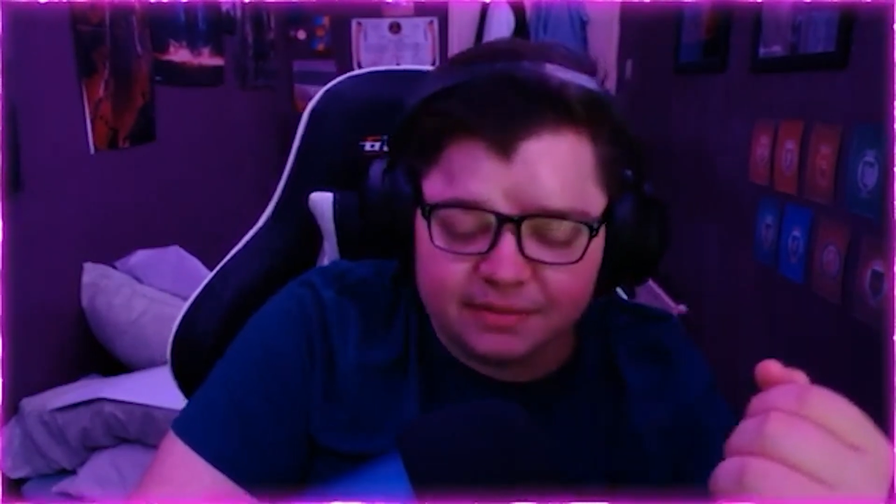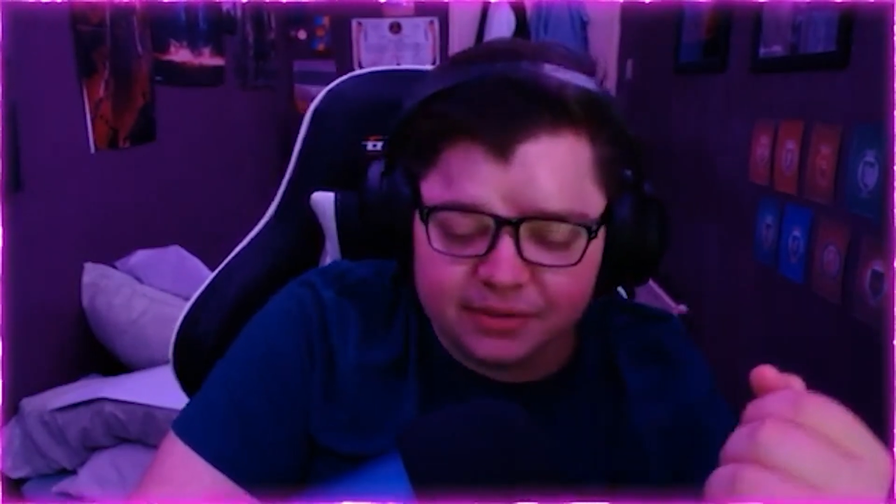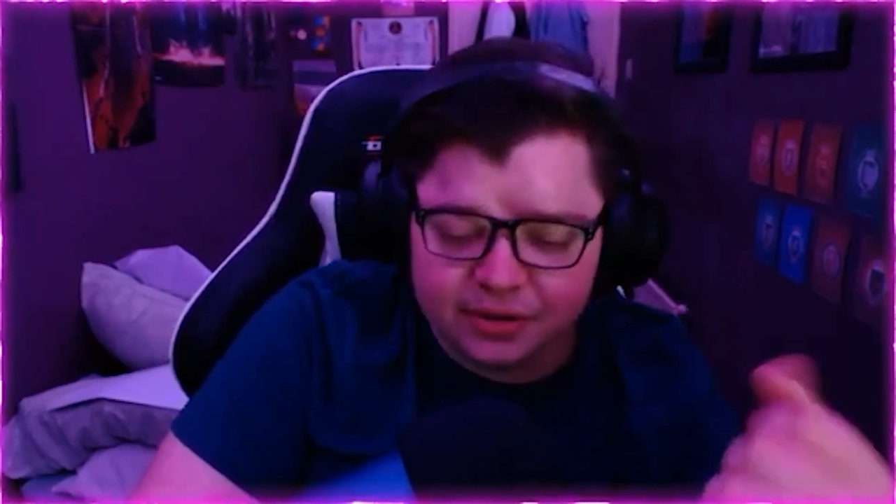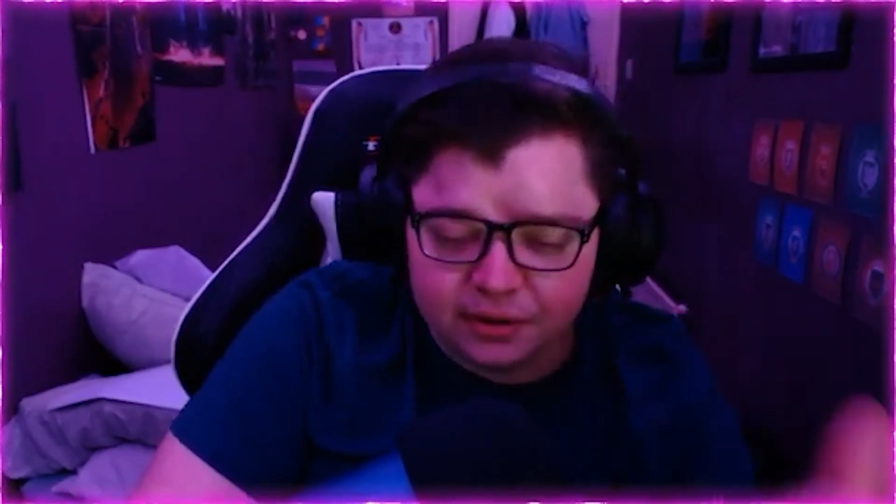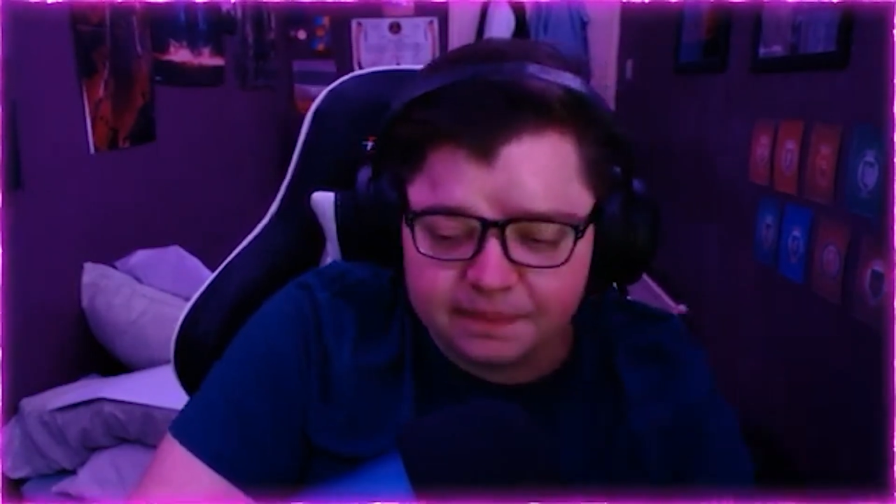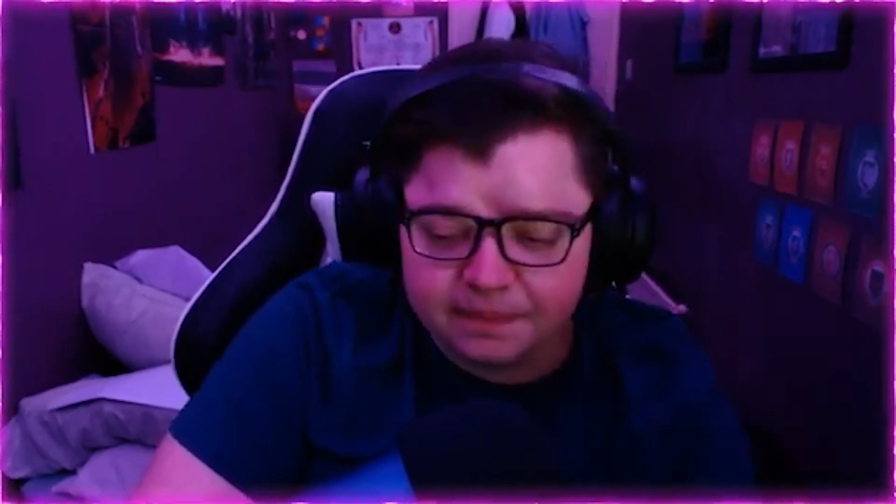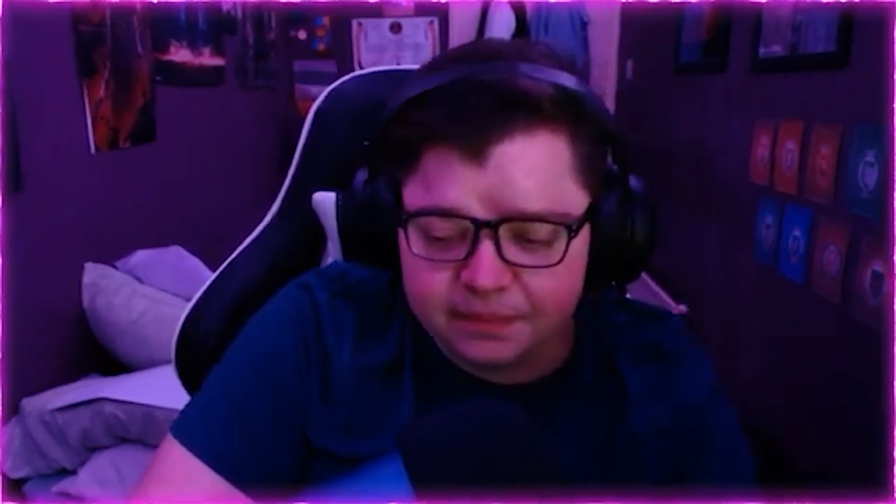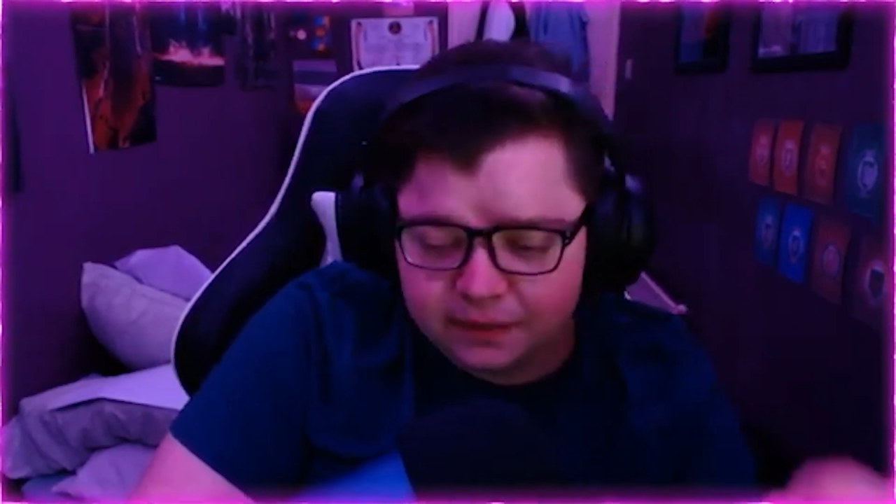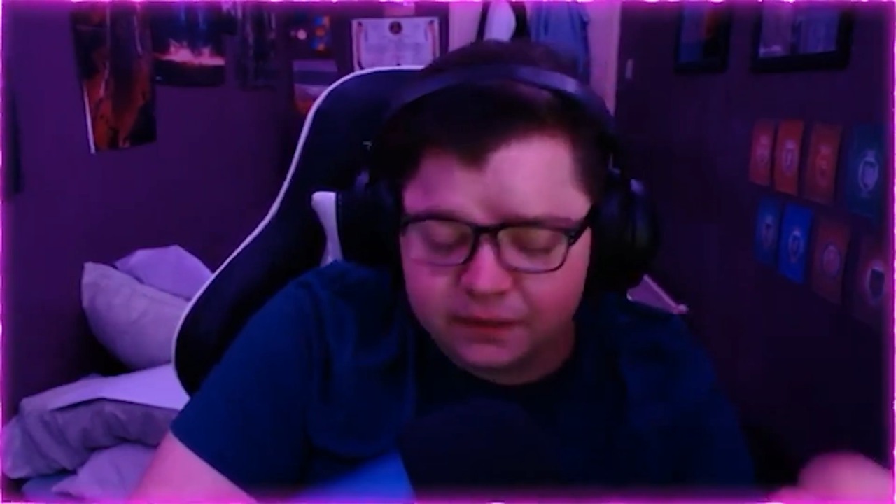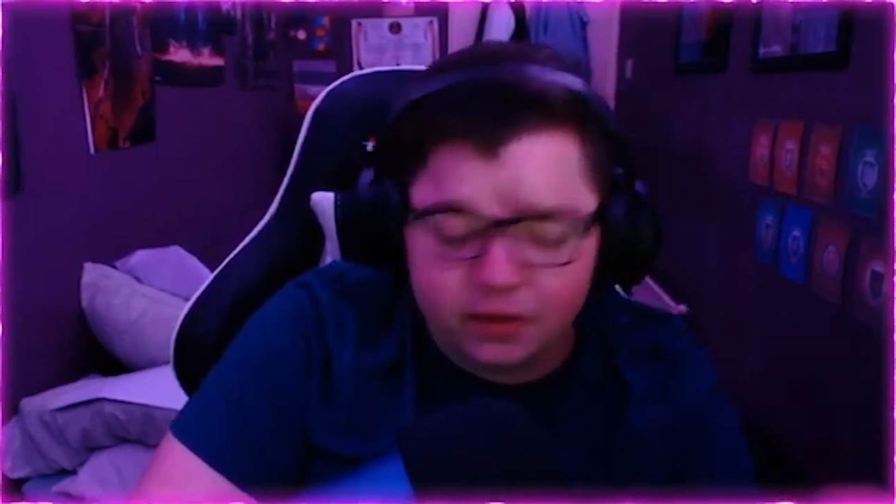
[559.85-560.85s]
So
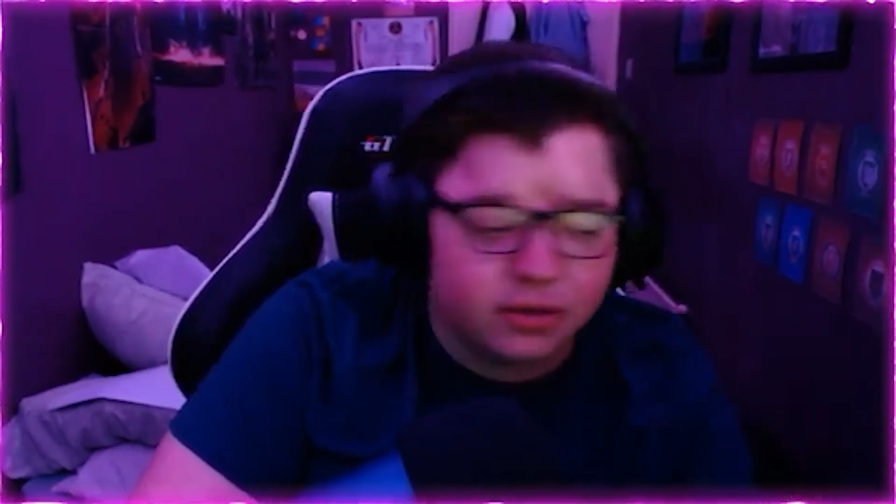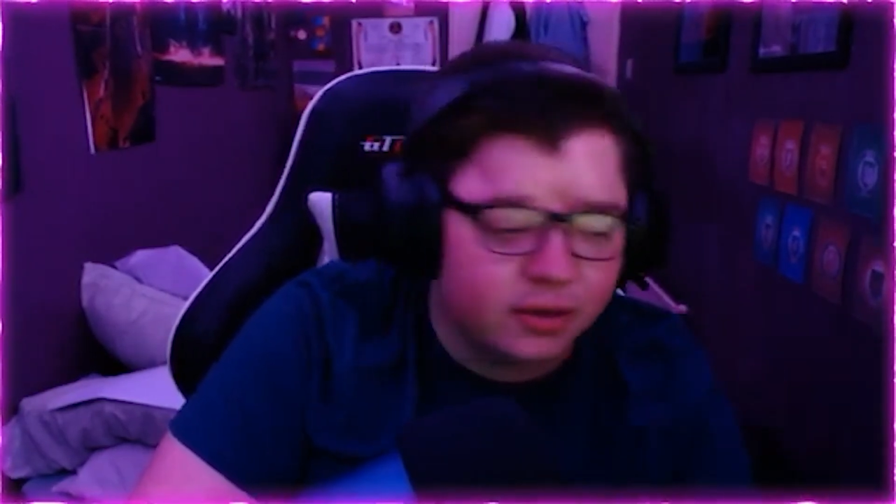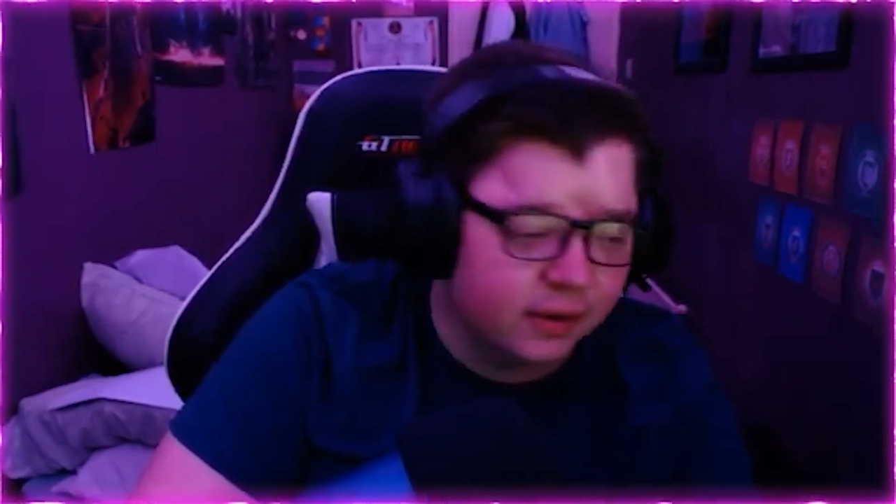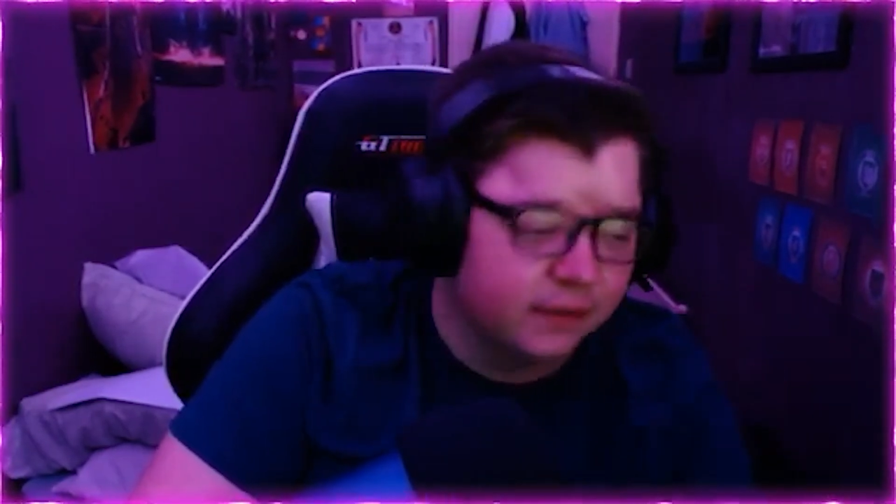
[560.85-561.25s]
first off,